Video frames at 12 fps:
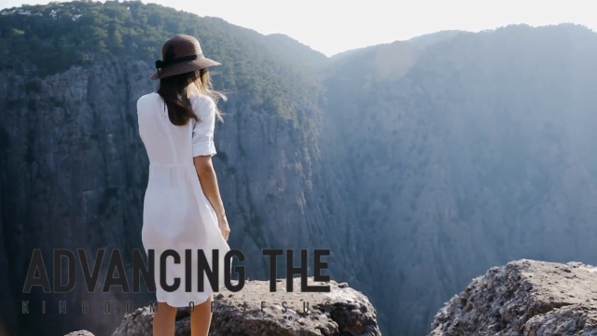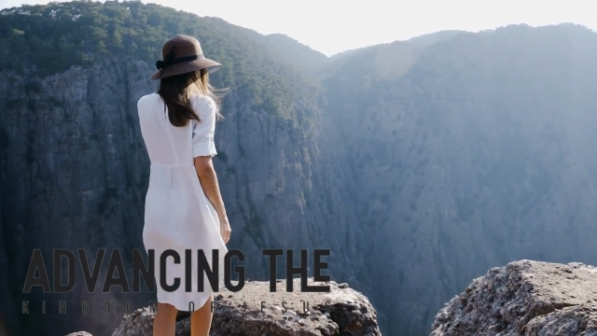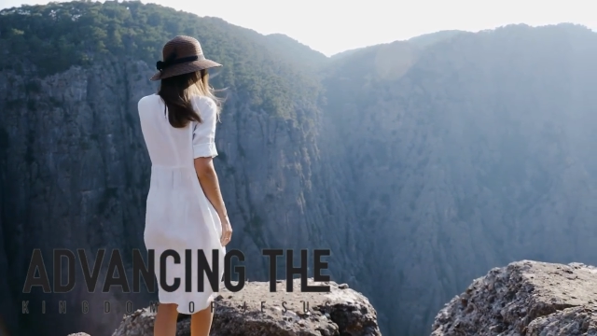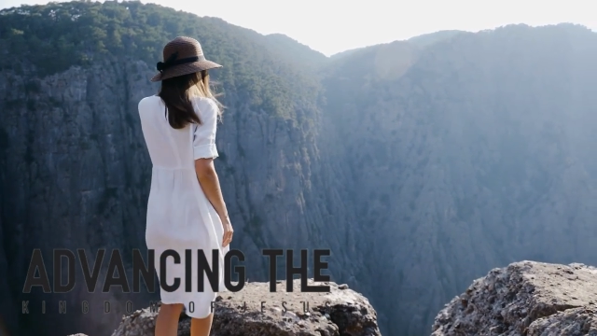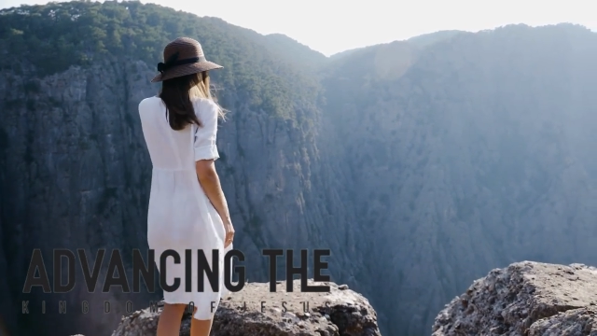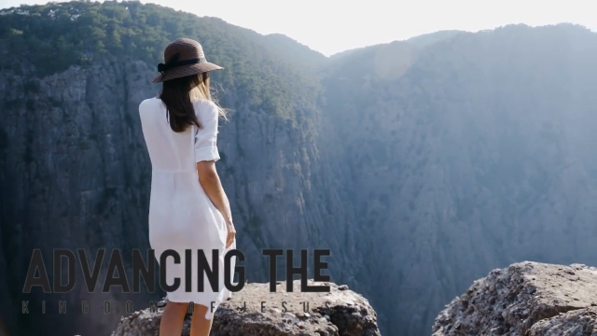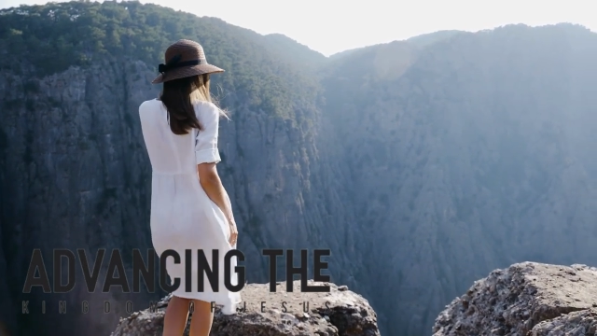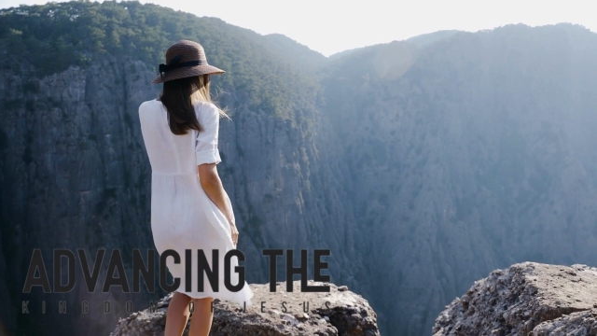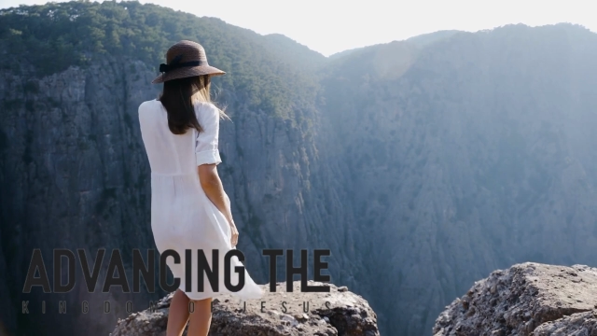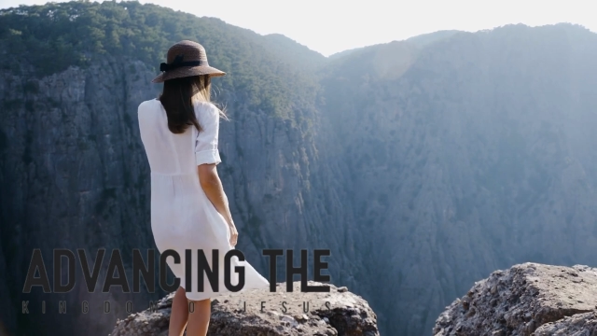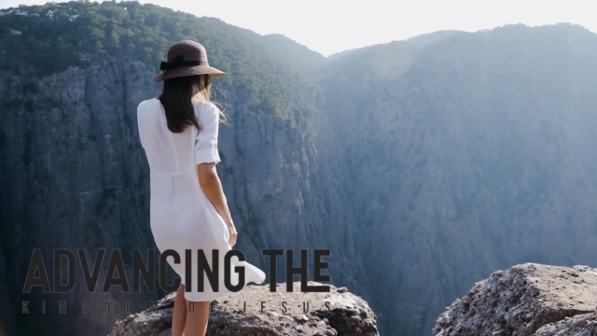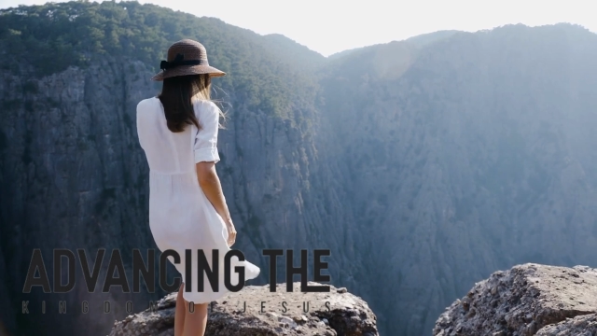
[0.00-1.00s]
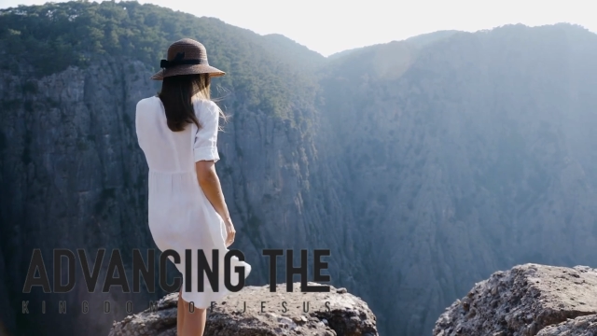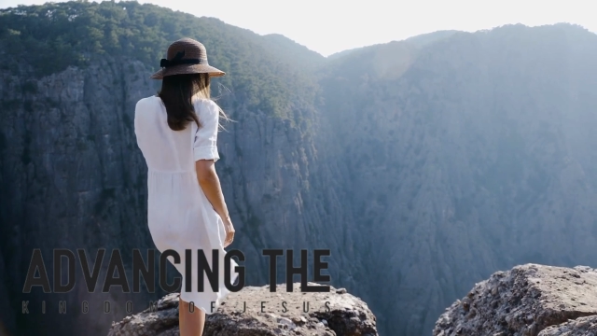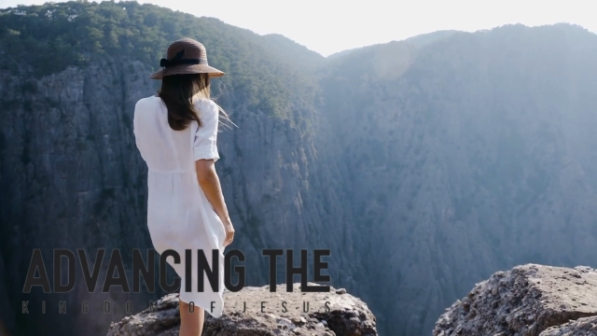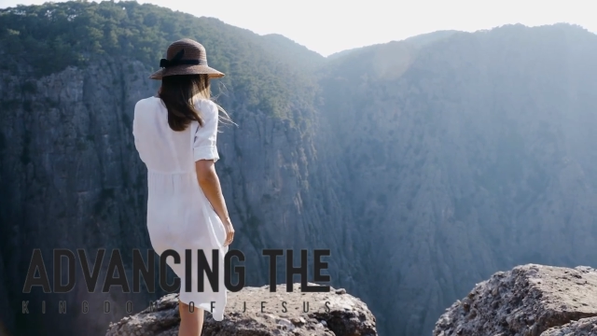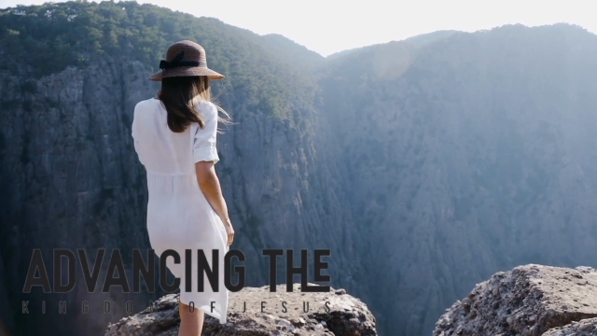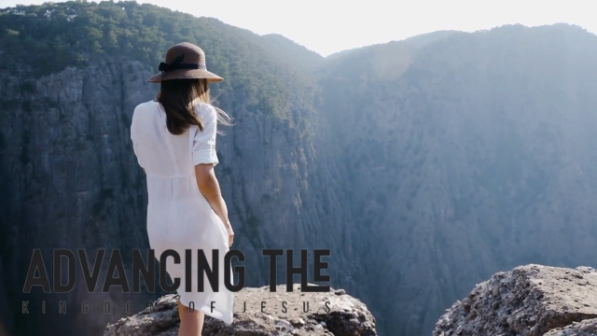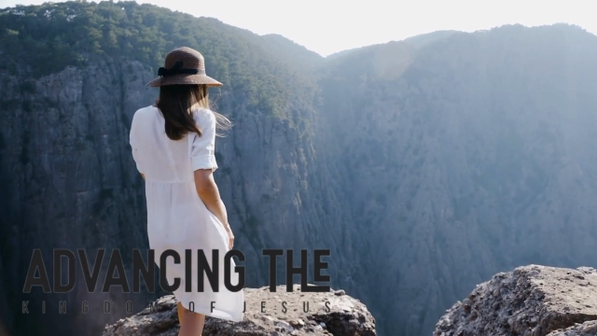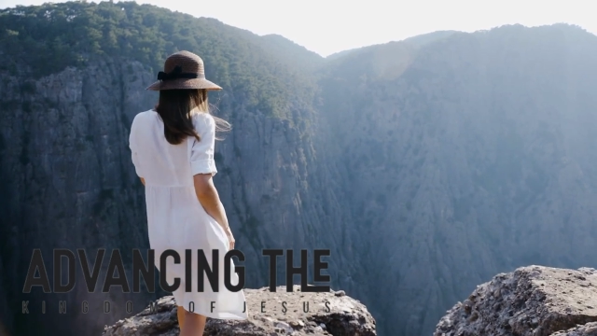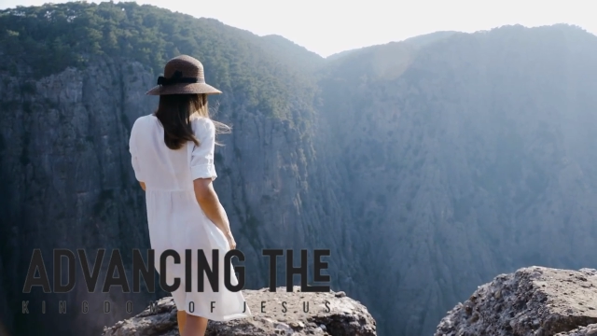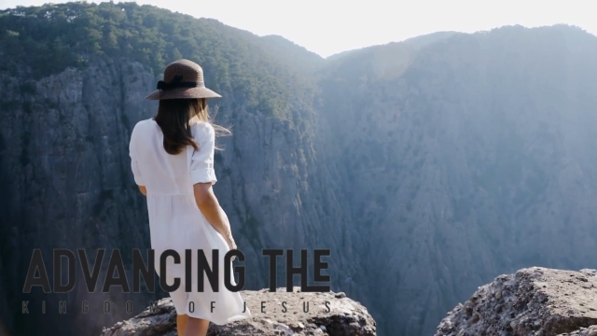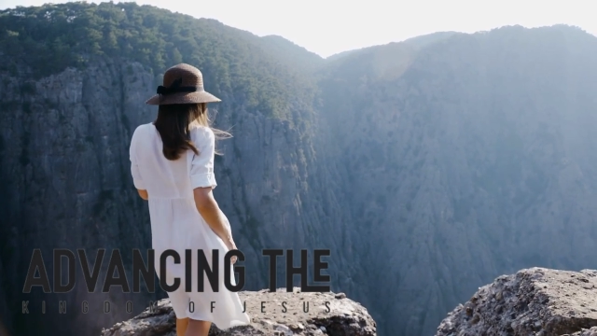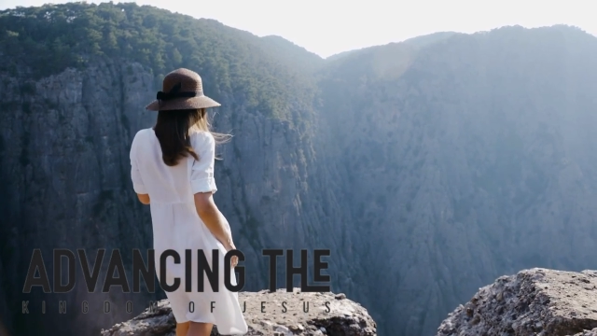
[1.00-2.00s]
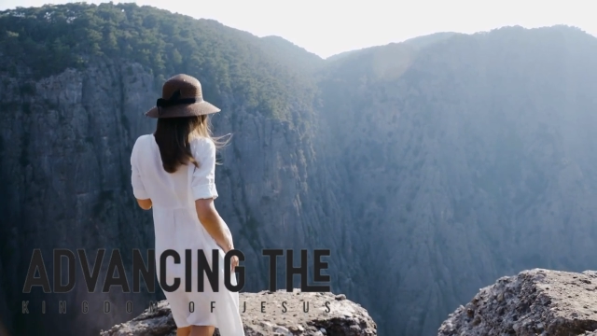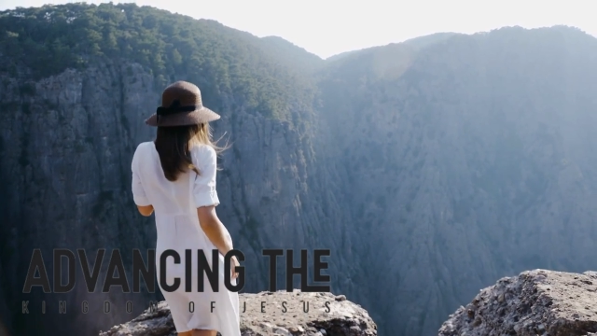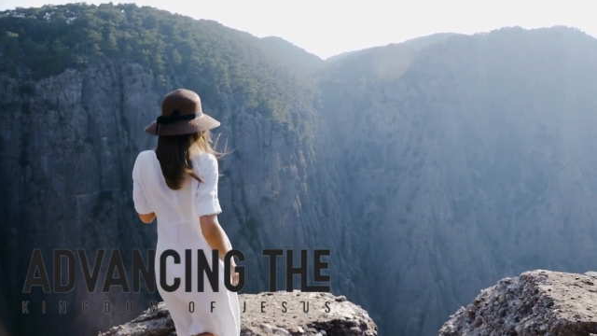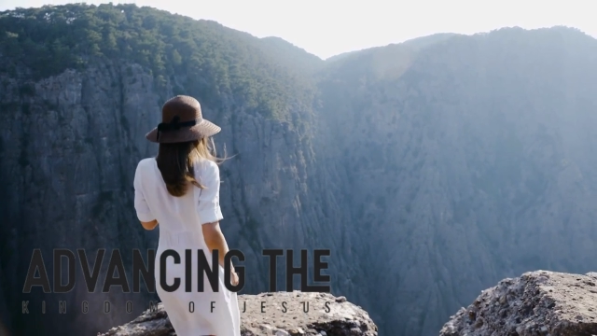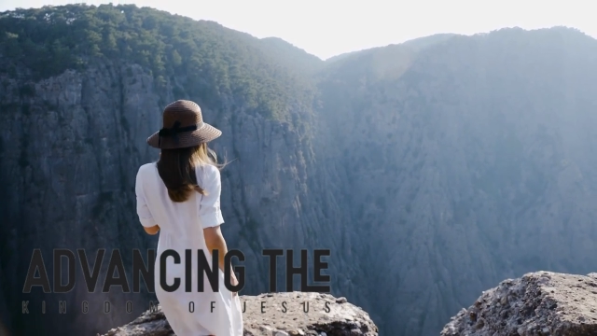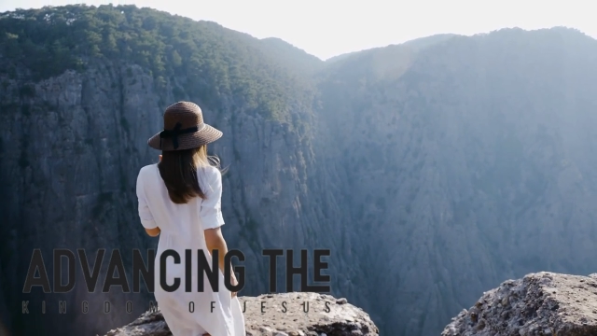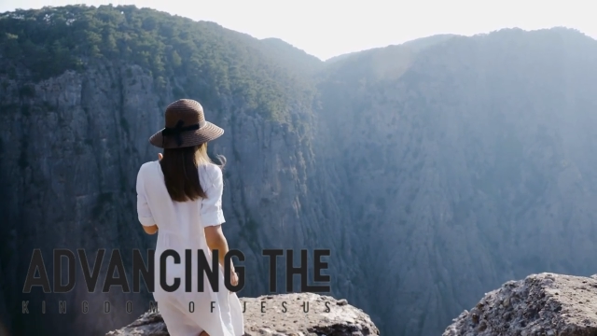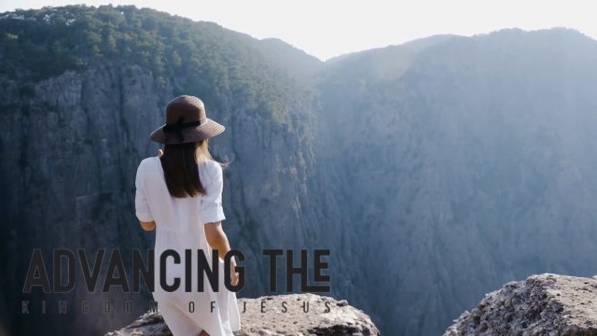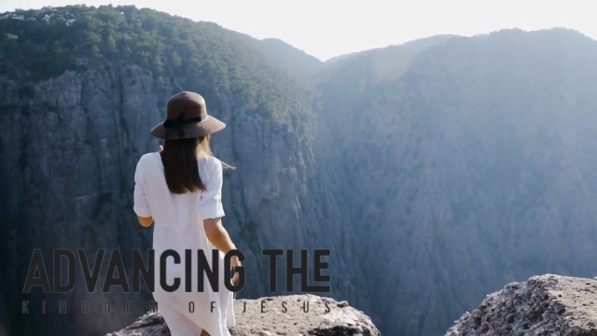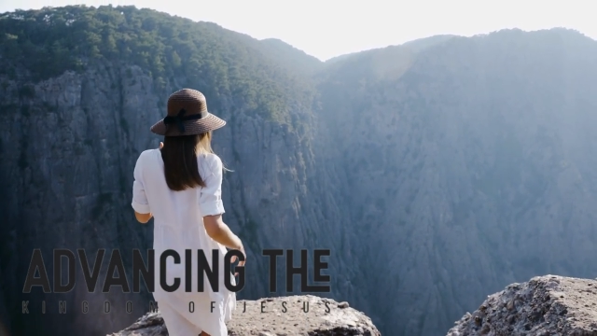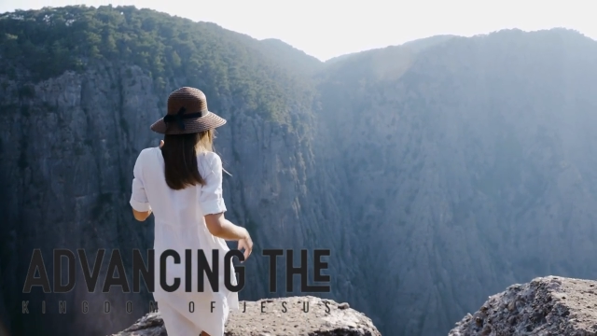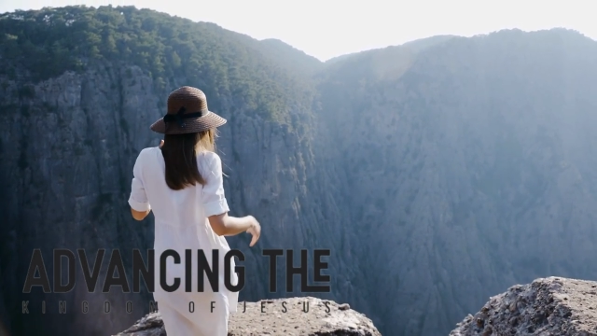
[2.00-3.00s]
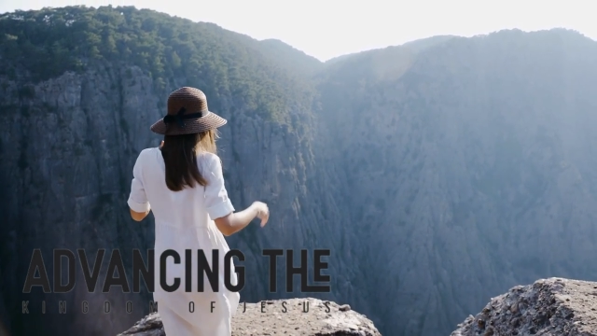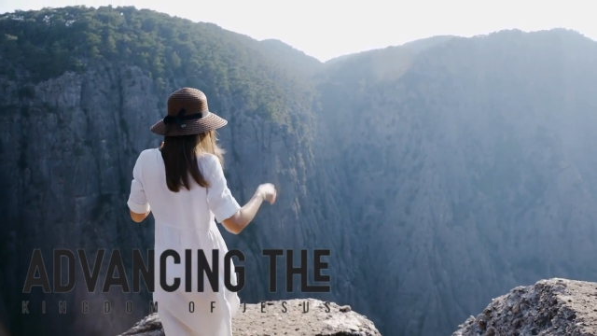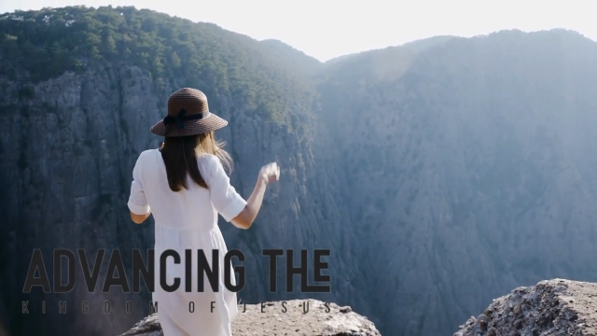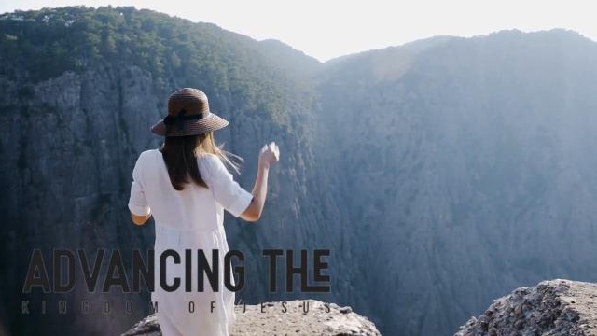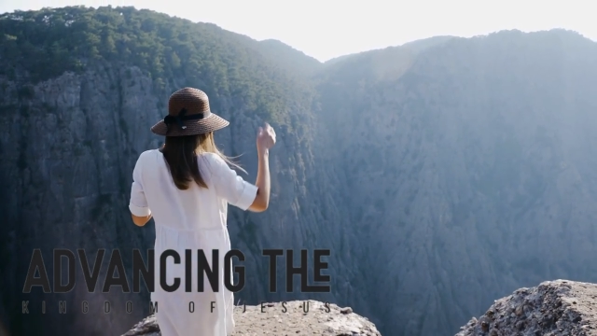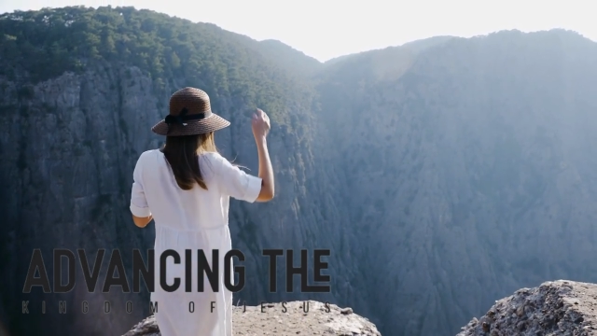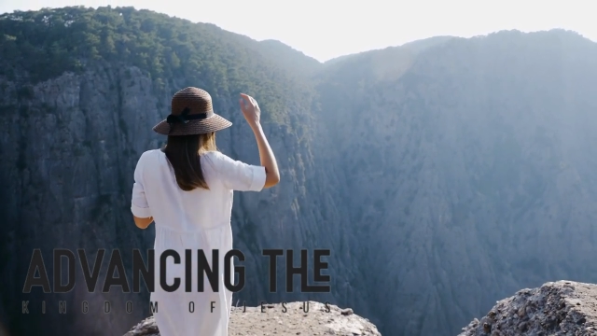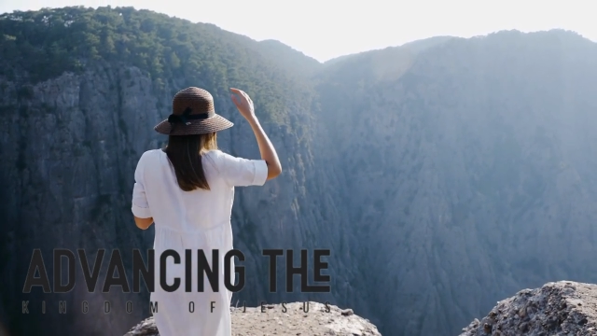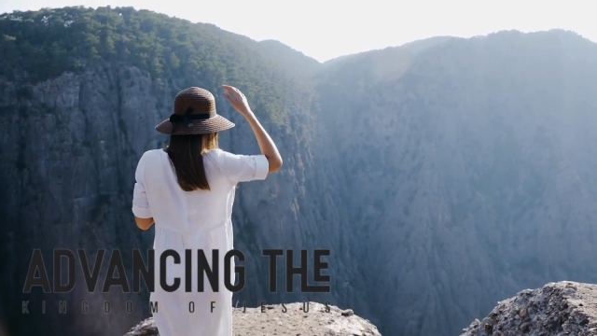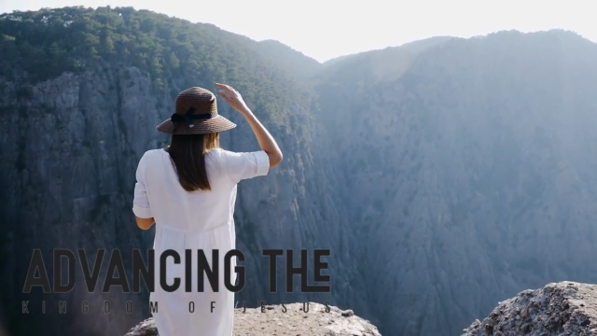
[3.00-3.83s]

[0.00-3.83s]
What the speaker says: (no speaker visible)